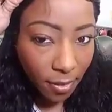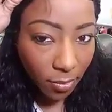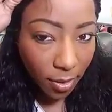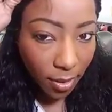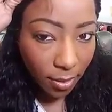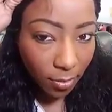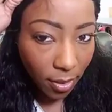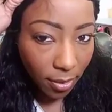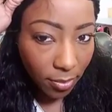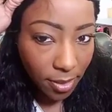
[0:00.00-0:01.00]
We're gonna
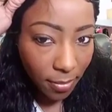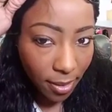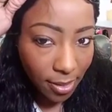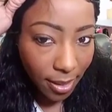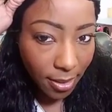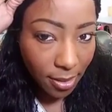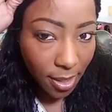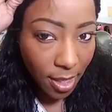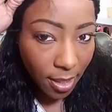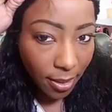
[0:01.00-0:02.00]
work with small sections.
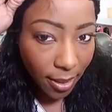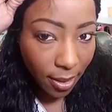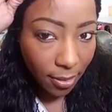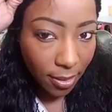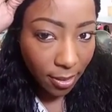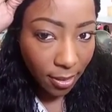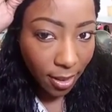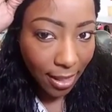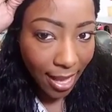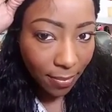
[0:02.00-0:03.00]
Now,
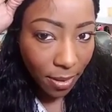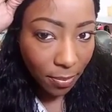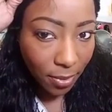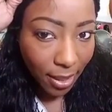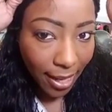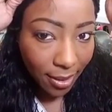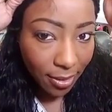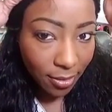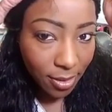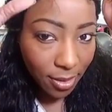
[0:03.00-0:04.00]
a lot of people like
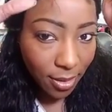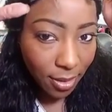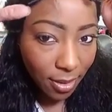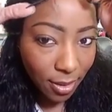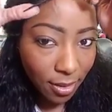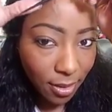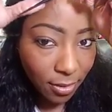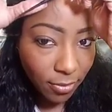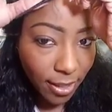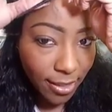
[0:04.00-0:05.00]
the look
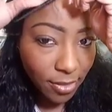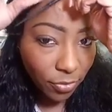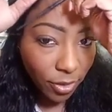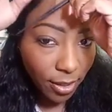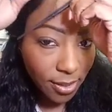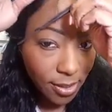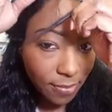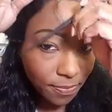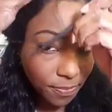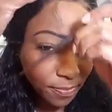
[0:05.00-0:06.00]
of lace fronts,
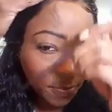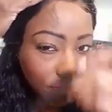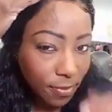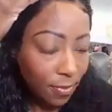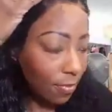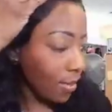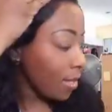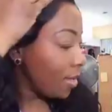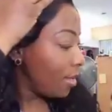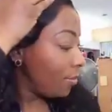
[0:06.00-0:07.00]

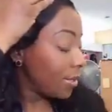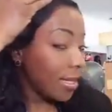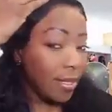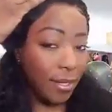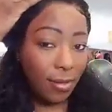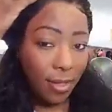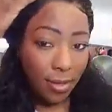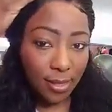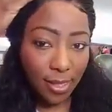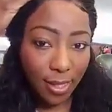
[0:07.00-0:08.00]
but they don't
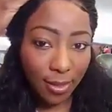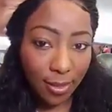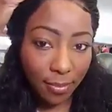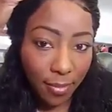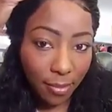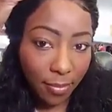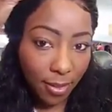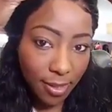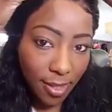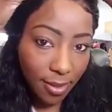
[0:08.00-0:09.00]
understand the
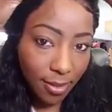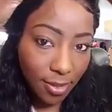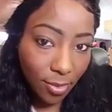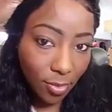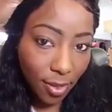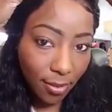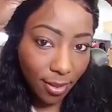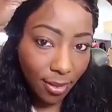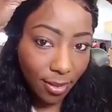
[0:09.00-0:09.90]
commitment to work.